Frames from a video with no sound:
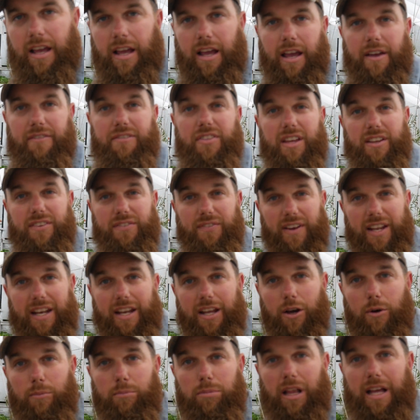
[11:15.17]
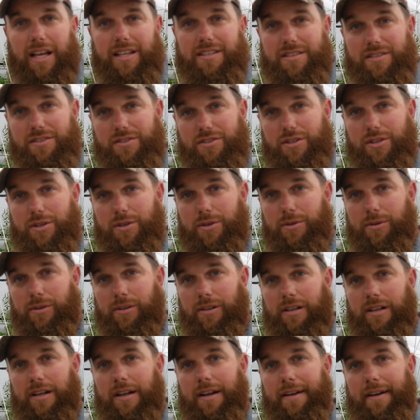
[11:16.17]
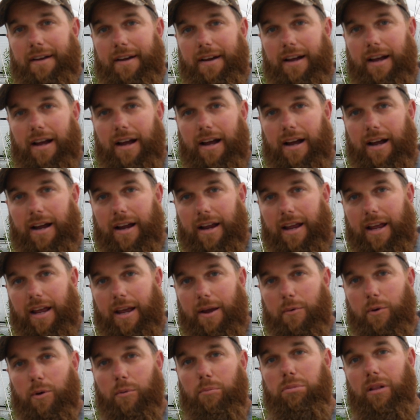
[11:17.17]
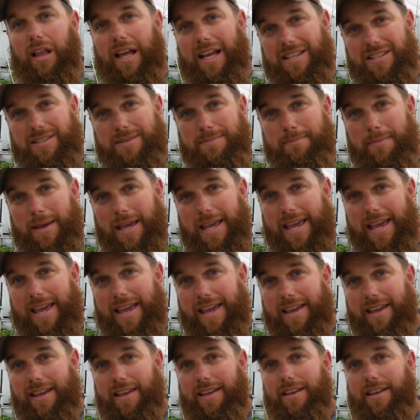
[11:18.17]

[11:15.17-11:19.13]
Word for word: If this video blesses you, it will bless me